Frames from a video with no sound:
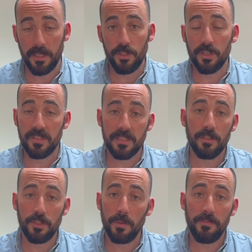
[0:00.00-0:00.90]
you could still
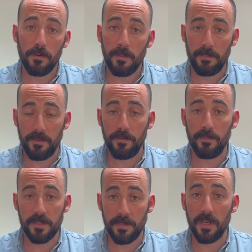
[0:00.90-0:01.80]
do a form of
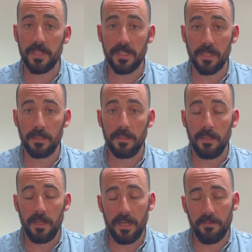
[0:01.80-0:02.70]
performance marketing
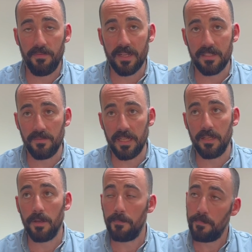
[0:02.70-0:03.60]
and
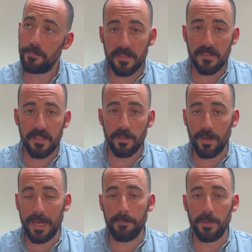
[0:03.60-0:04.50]
effectively, consider your
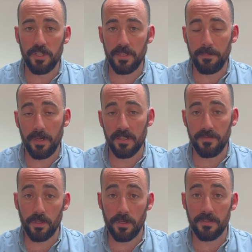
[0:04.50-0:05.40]
ad budget part of
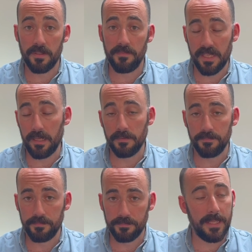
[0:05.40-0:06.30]
your cost of sale.
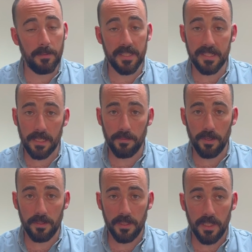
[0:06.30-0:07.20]
That'd be the second
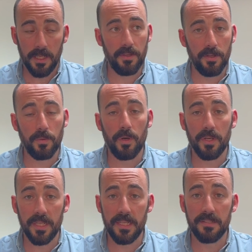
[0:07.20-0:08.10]
one. Third
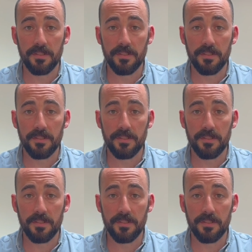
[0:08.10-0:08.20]
one is